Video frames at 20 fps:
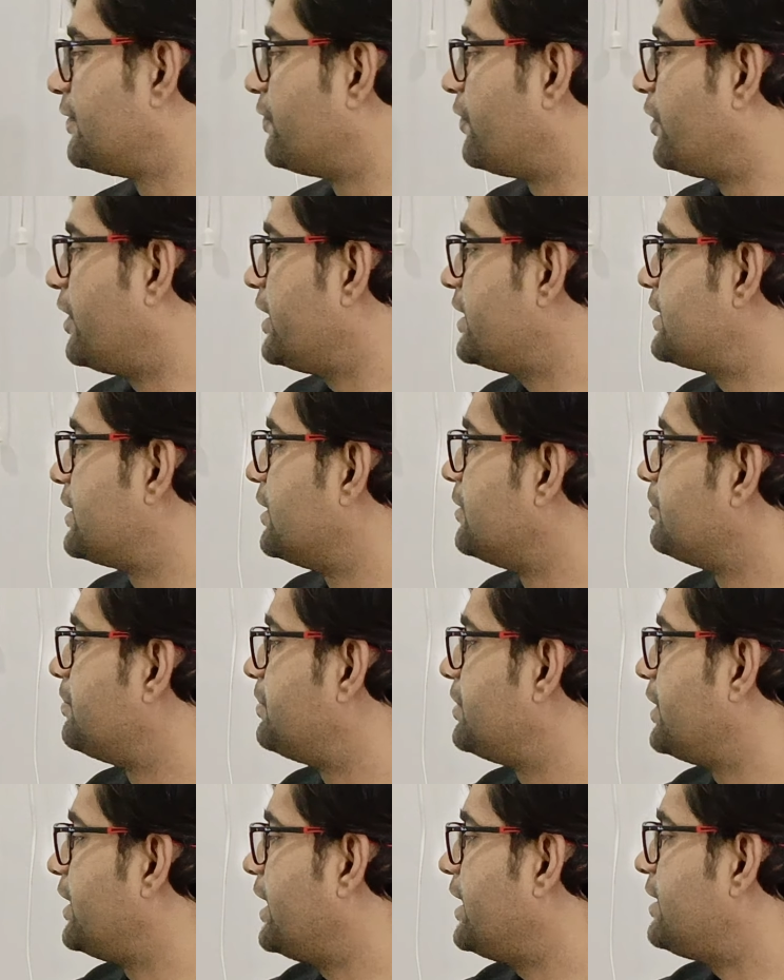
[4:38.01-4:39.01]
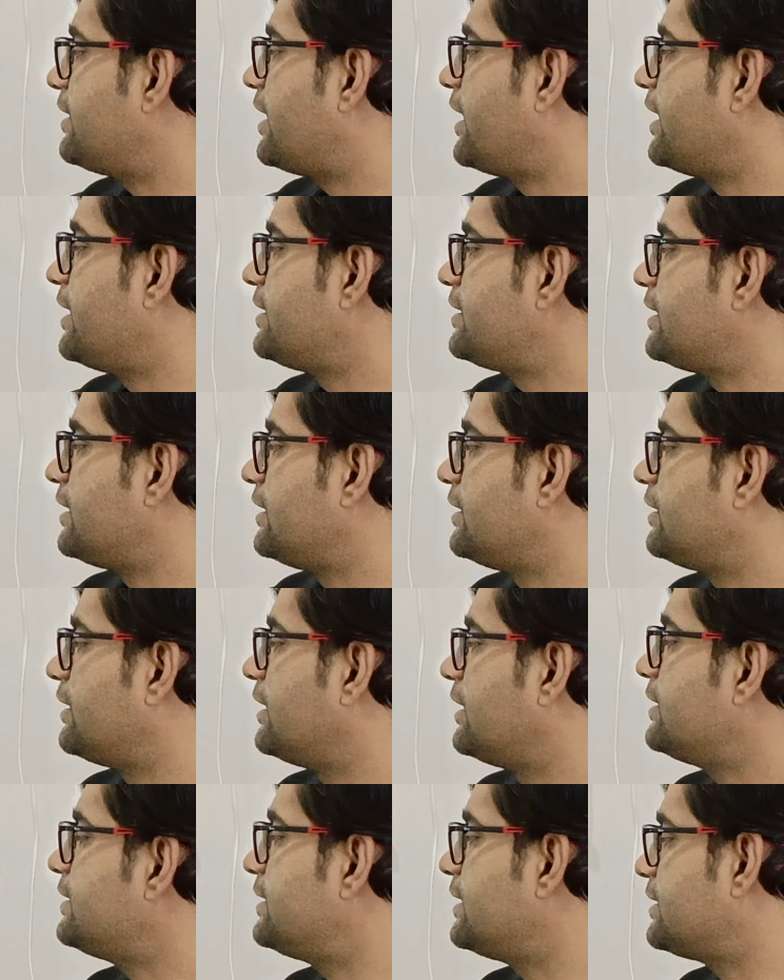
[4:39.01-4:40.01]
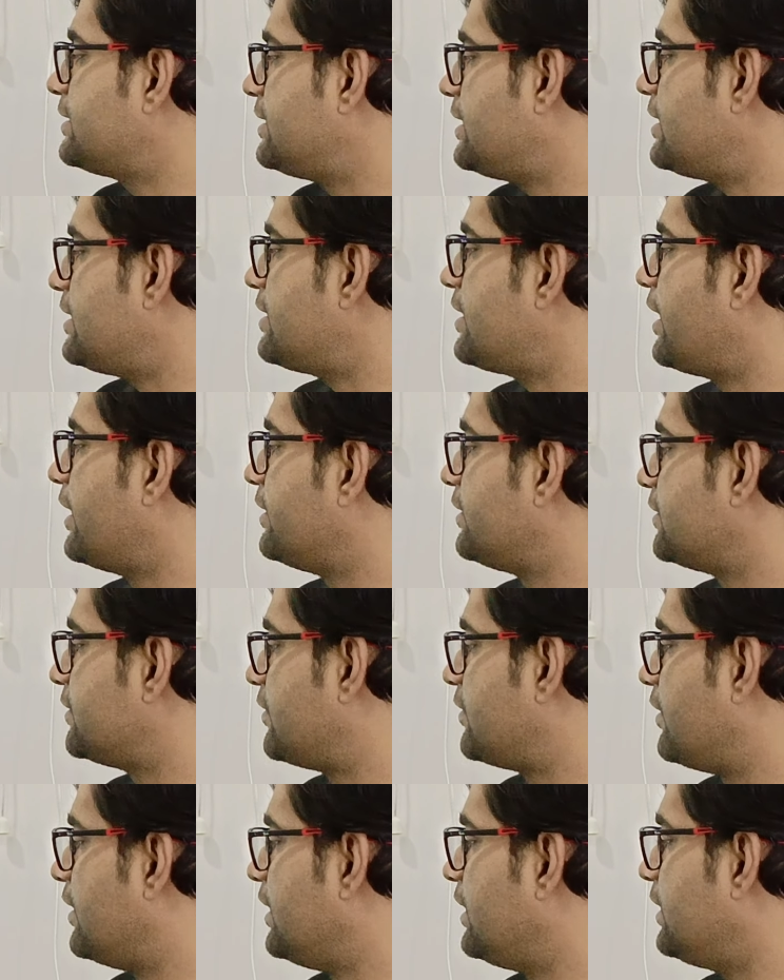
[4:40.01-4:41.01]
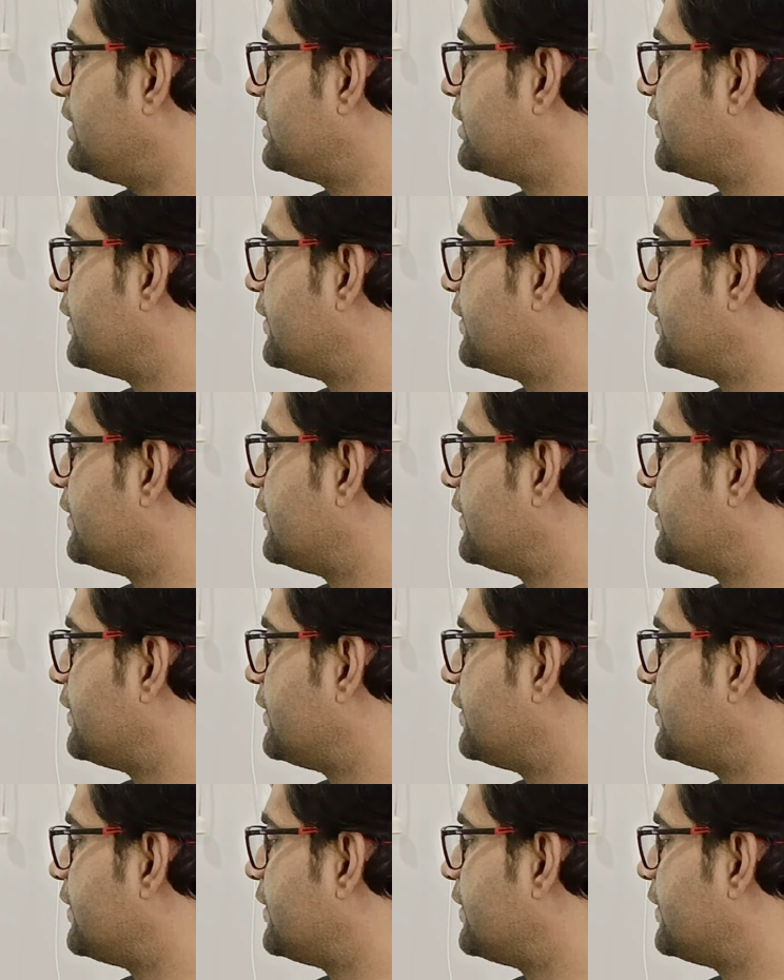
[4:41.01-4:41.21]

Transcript: For example, in 1693,